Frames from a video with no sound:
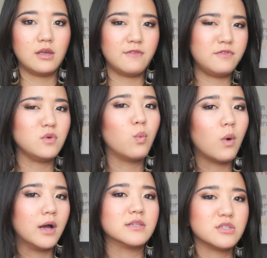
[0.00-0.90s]
if you
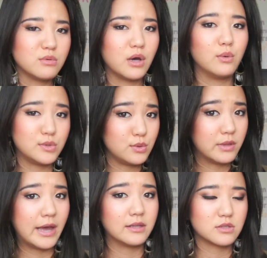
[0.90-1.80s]
want to go to
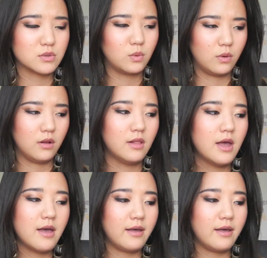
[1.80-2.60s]
that school.